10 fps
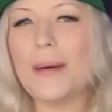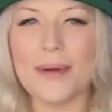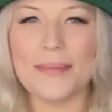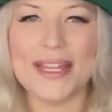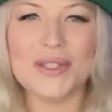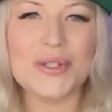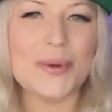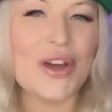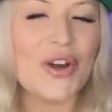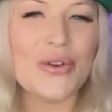pumpermentals
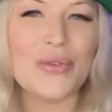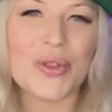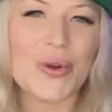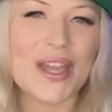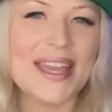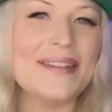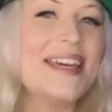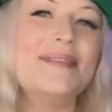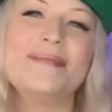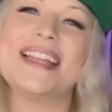we are overlooking,
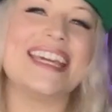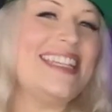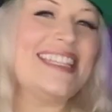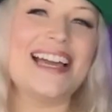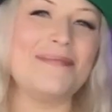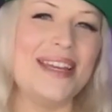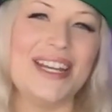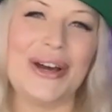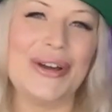please let me